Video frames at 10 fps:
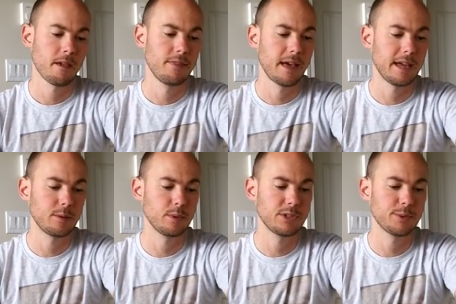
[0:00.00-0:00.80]

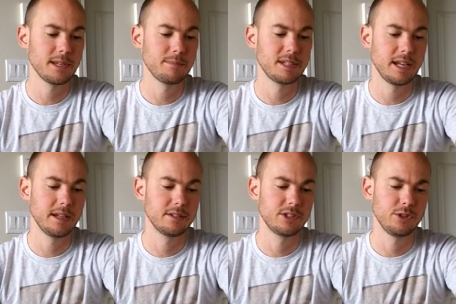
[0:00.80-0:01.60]
That which we
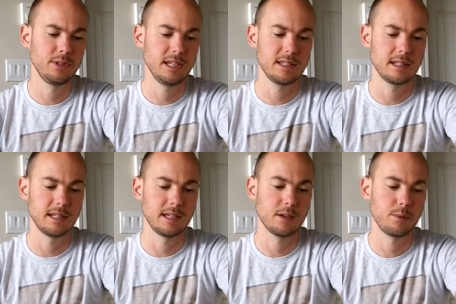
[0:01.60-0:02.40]
obtain too
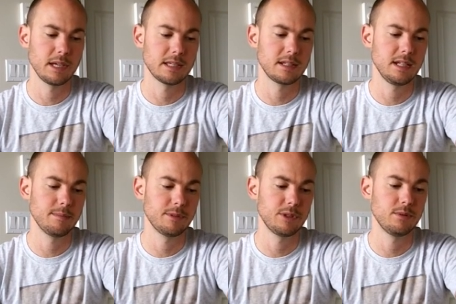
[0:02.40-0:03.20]
easily, we
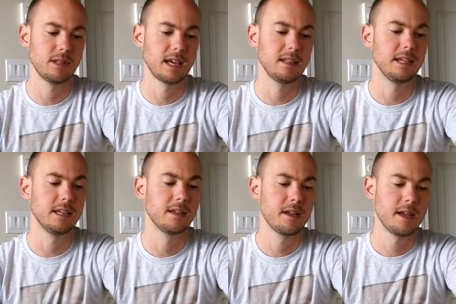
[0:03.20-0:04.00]
esteem too
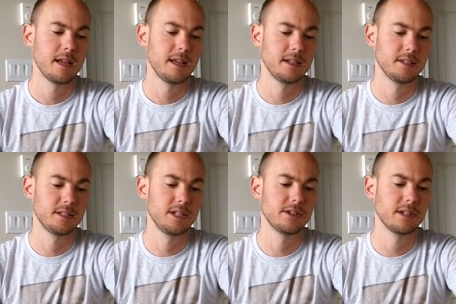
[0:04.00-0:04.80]
lightly. It is
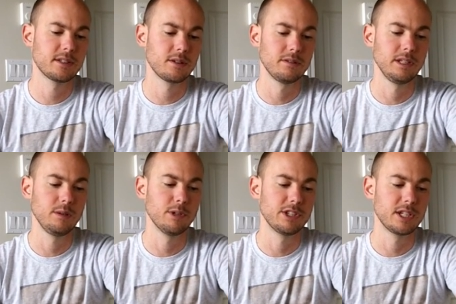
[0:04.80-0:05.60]
dearness only
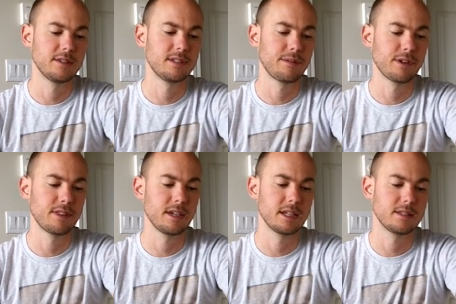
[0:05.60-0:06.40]
which gives
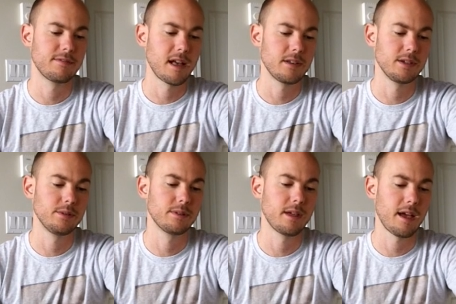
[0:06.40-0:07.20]
everything its value.
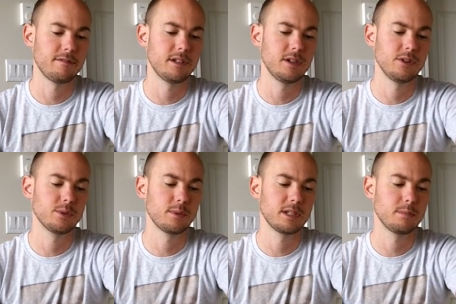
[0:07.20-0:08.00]
Heaven
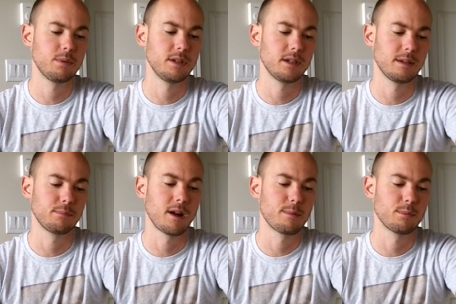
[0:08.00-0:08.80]
knows what to put a
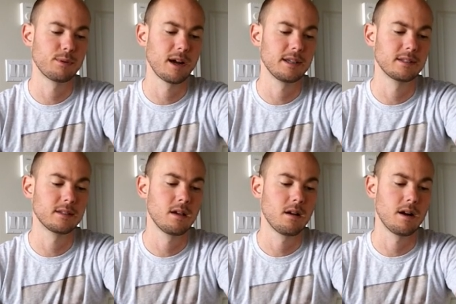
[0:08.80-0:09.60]
proper
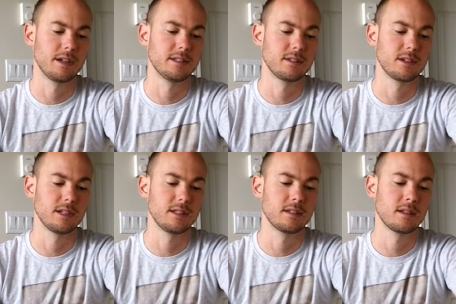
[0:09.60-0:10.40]
price on its
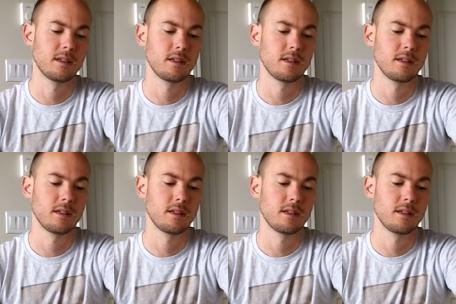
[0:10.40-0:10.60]
goods.